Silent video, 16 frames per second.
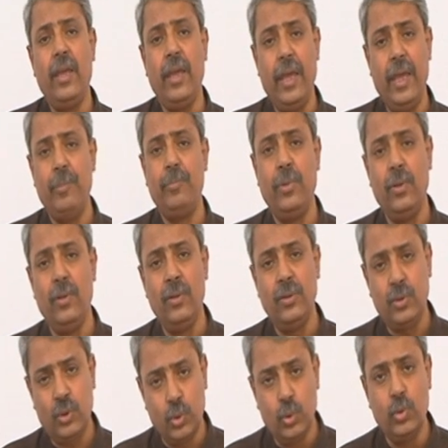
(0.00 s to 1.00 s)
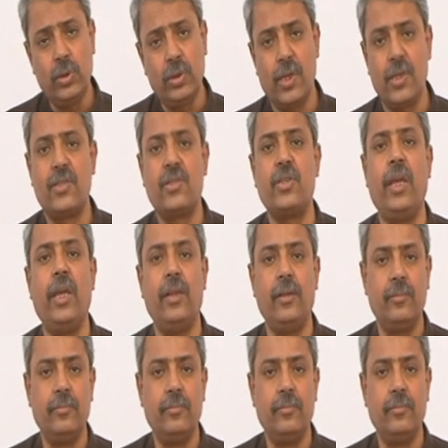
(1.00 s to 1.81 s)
able to sustain.